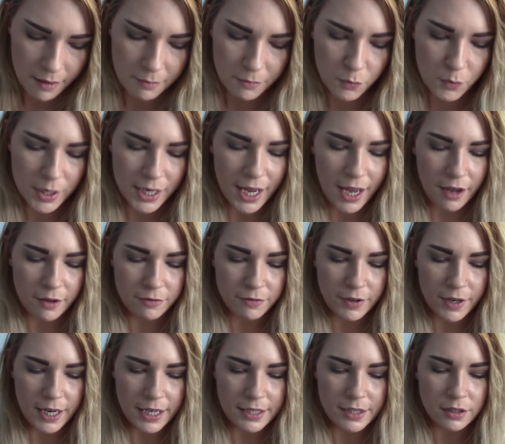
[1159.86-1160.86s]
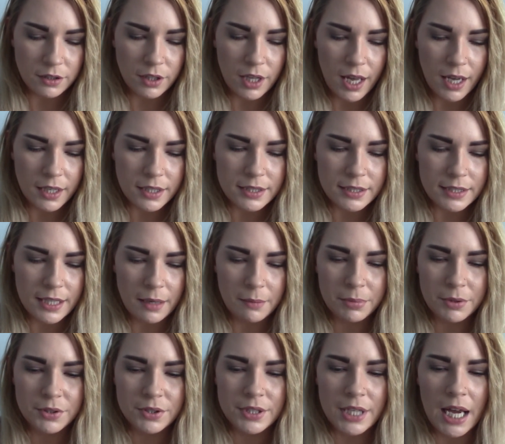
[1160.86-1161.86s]
We have, for a deluxe
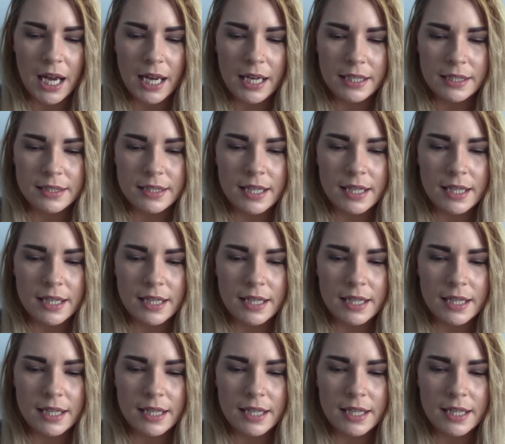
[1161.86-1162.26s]
sample sized